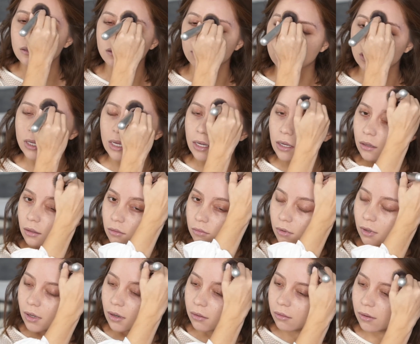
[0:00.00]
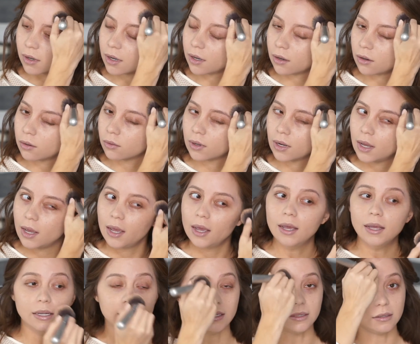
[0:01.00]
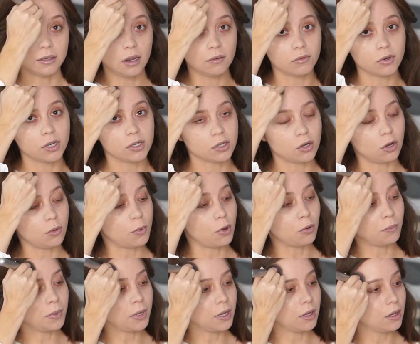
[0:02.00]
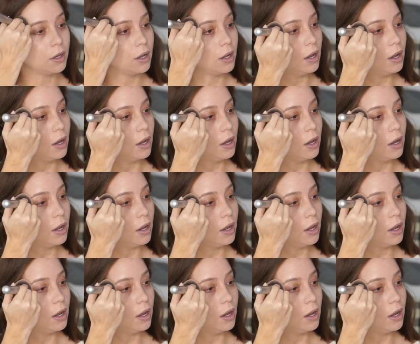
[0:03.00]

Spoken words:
There's kids running around. Never a dull moment.